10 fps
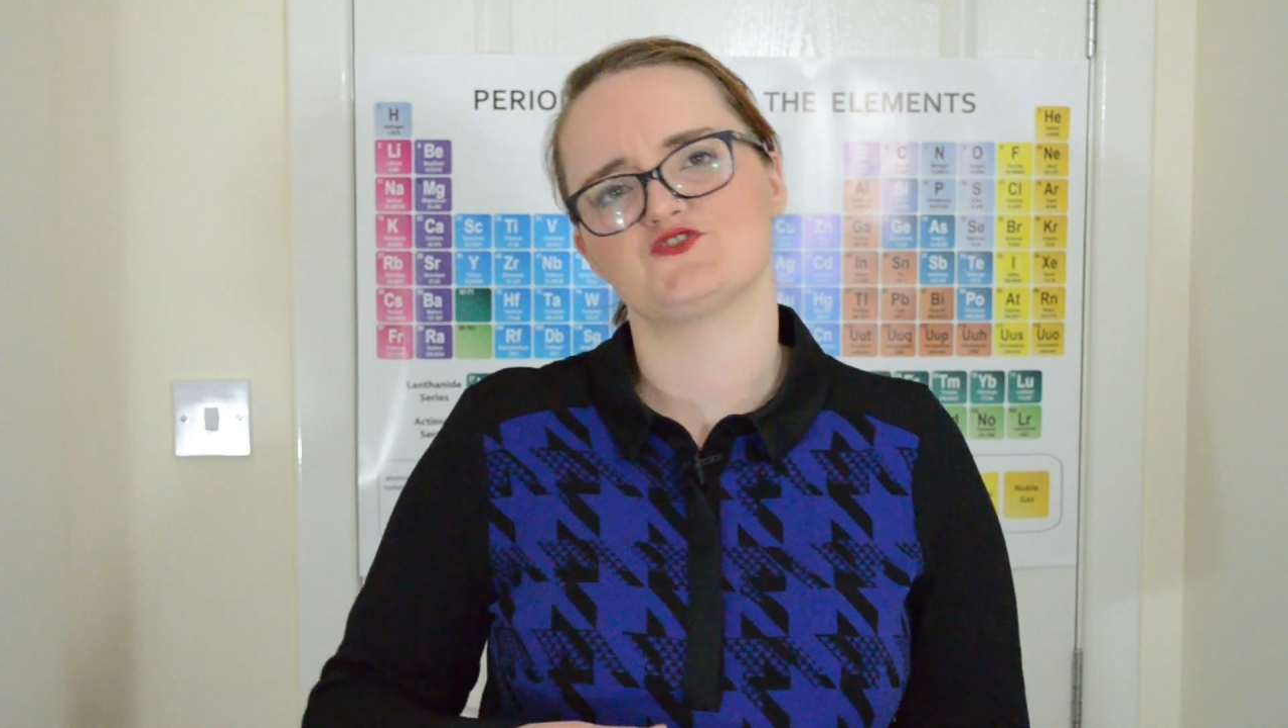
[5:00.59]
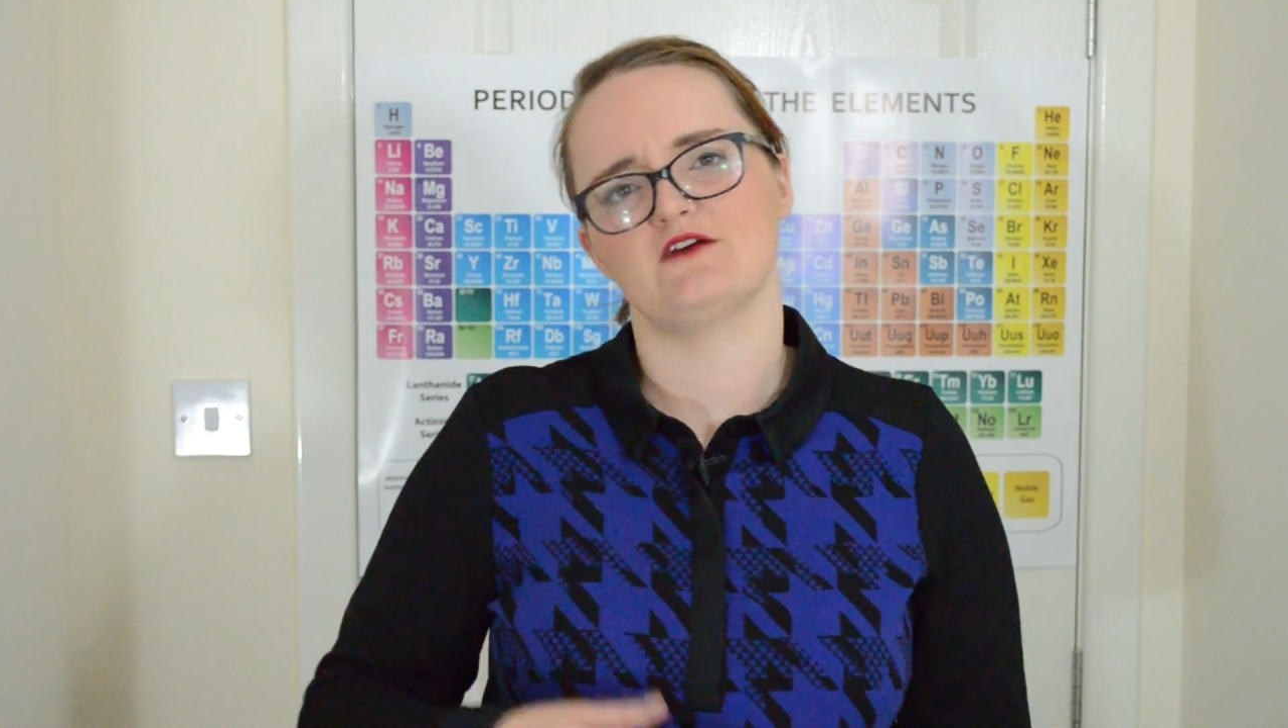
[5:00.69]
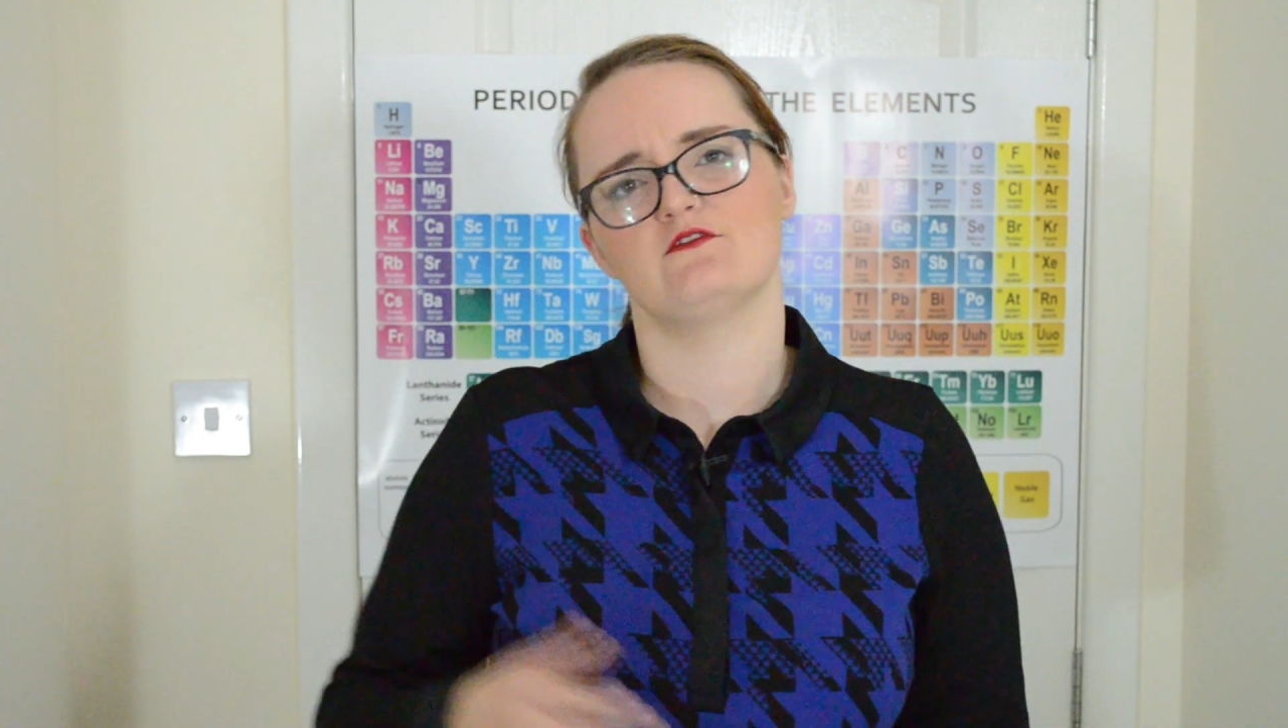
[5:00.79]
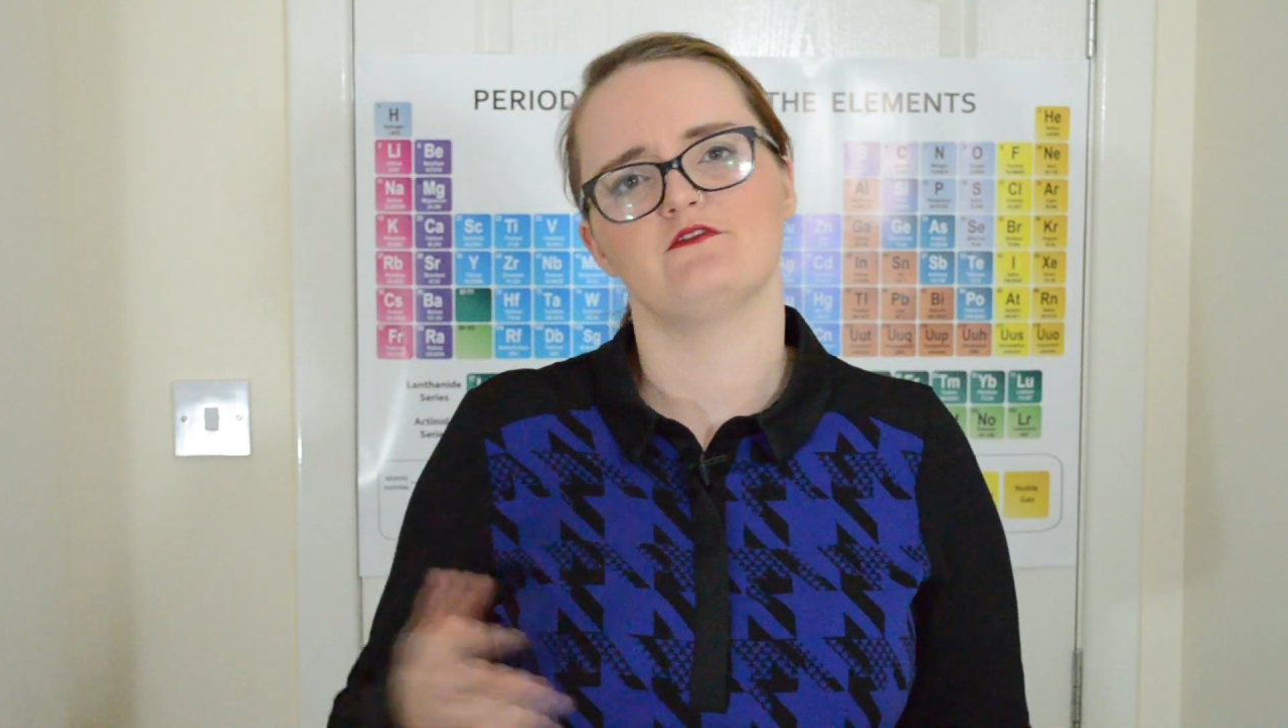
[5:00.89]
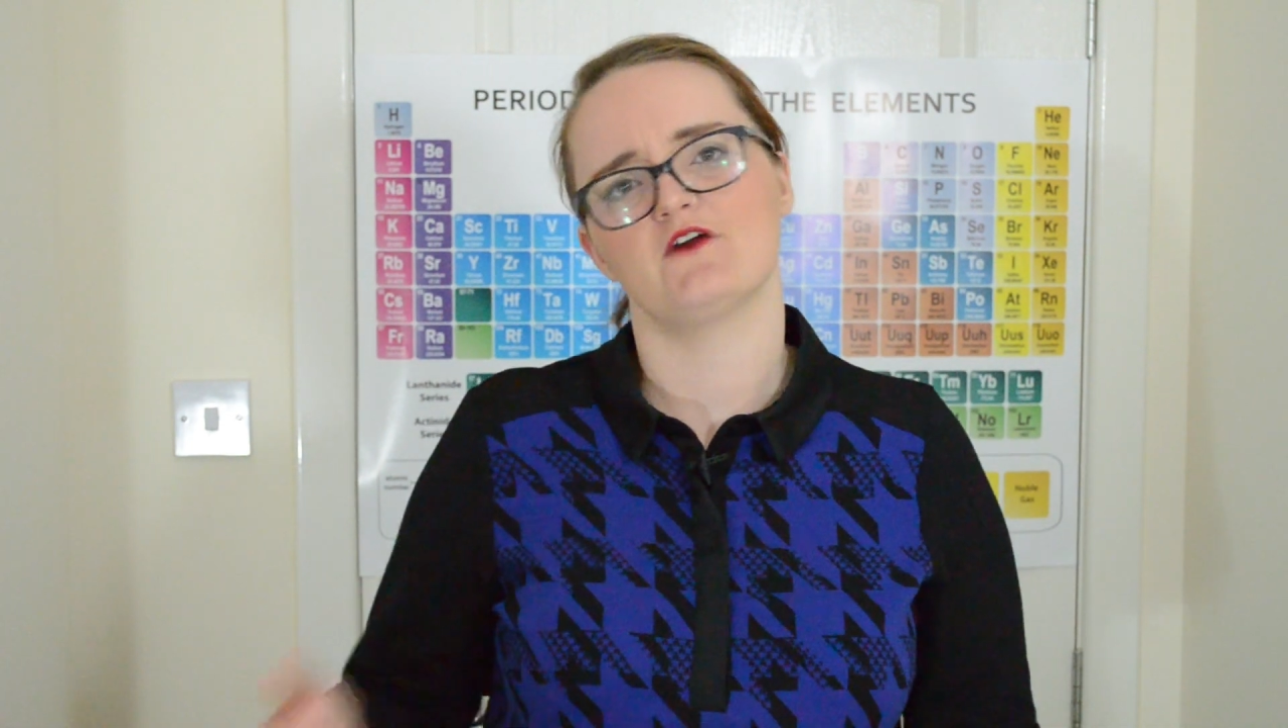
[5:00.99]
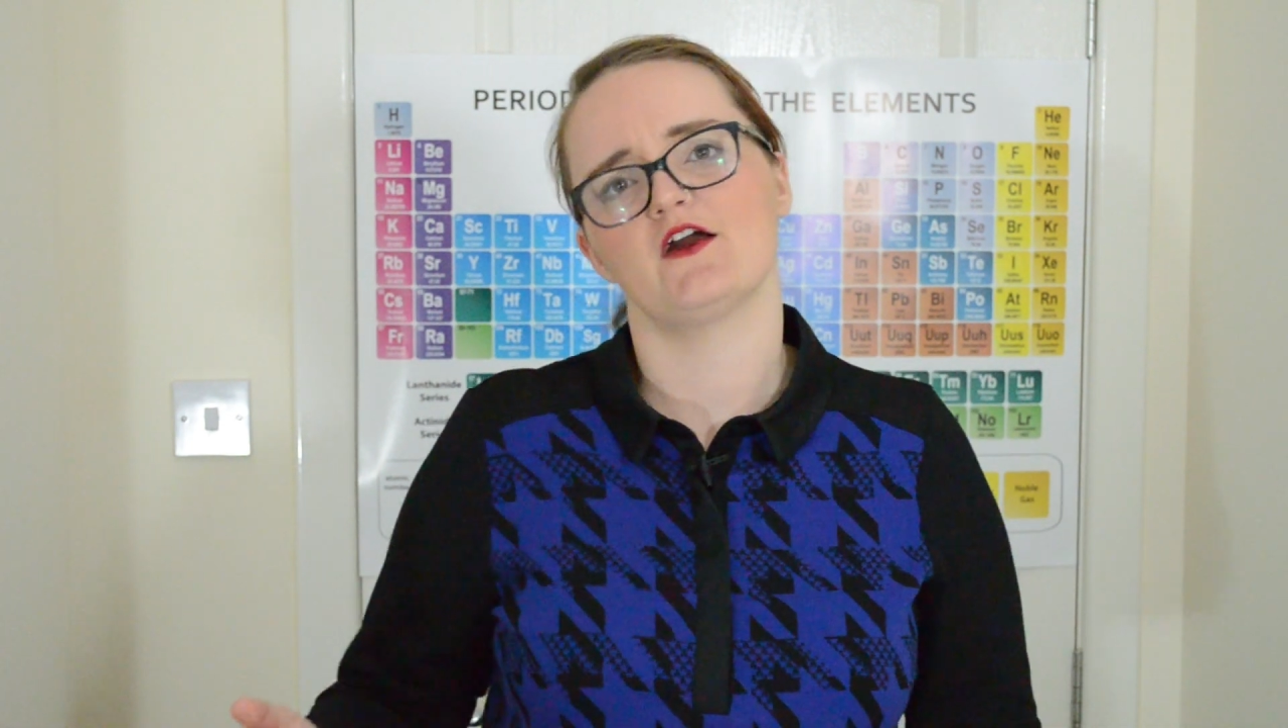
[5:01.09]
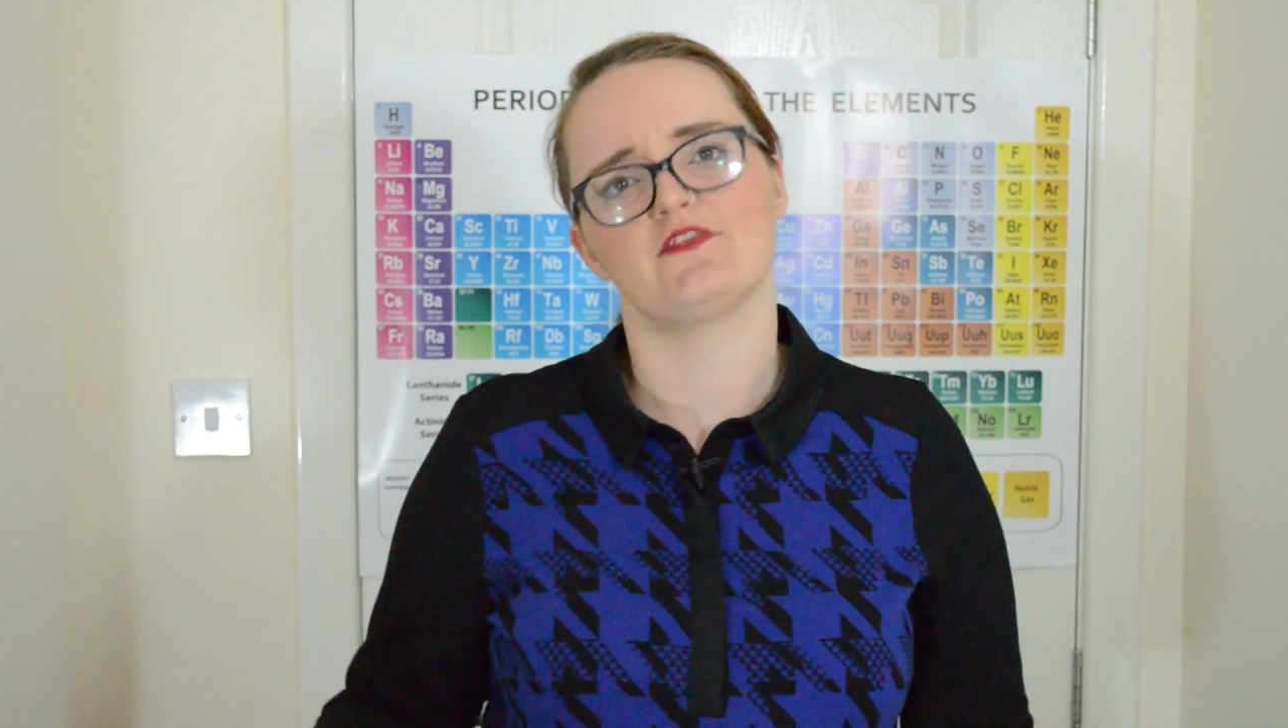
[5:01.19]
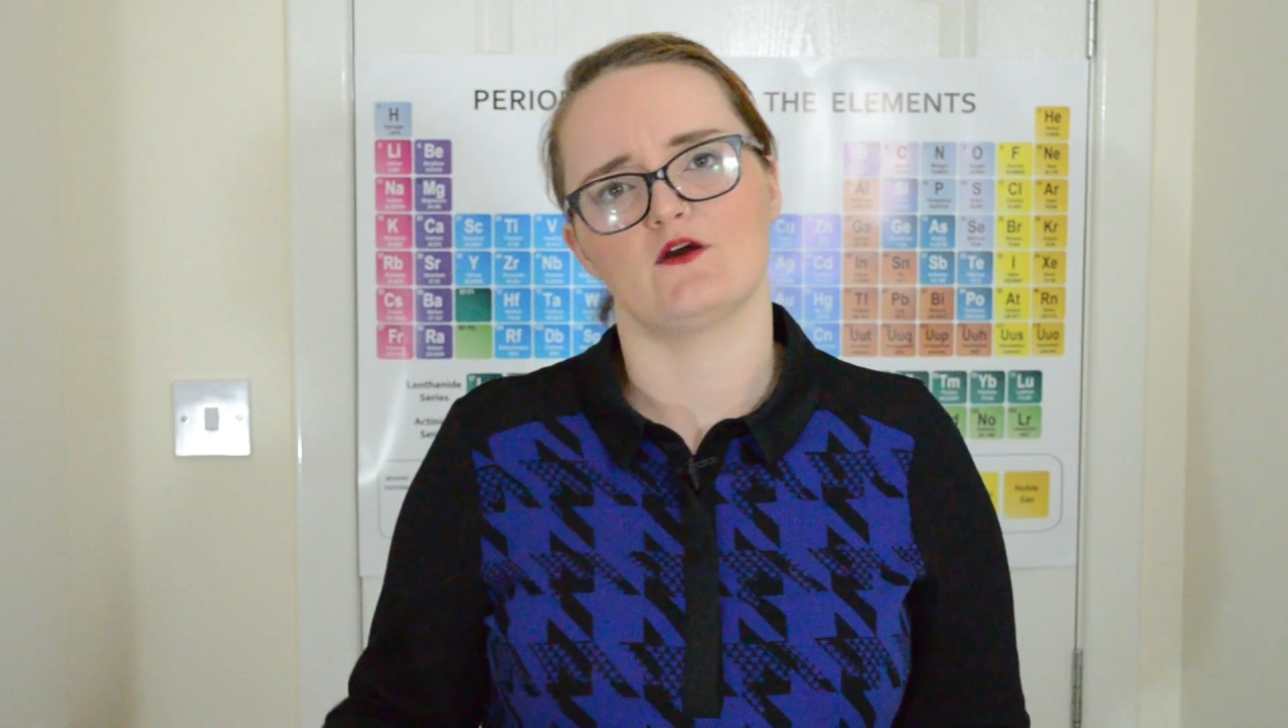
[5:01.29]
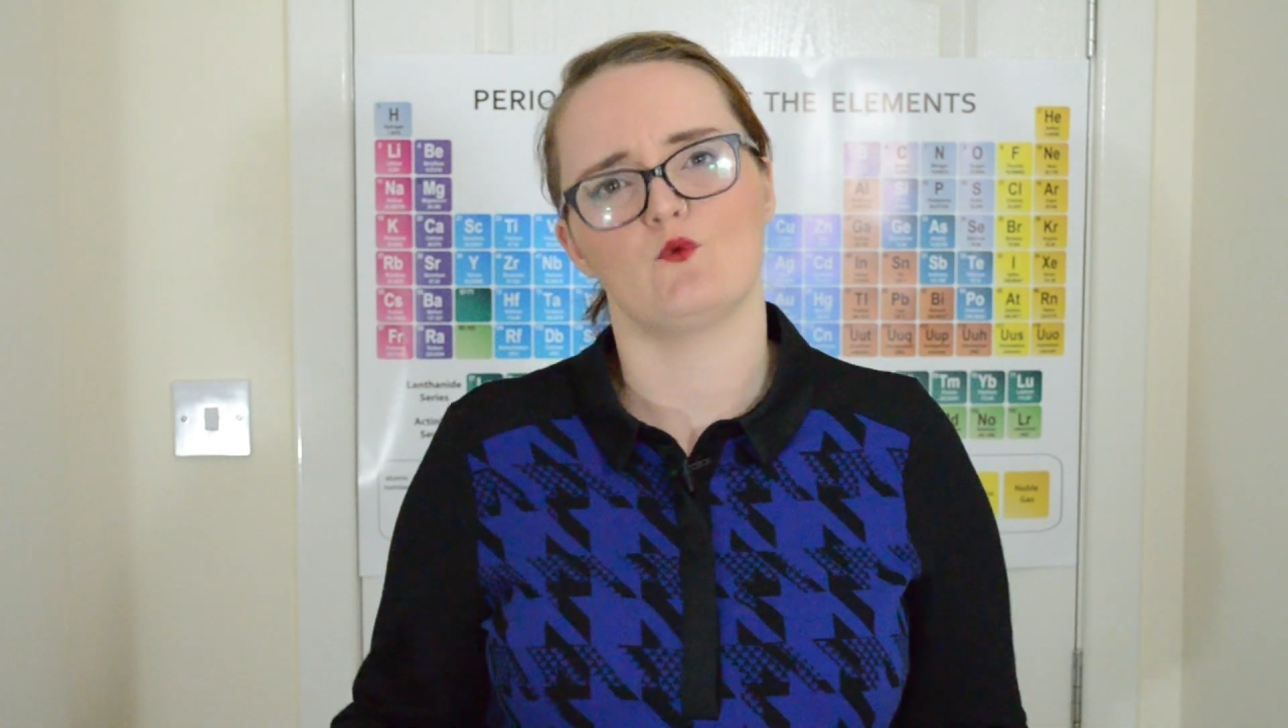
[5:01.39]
travel further?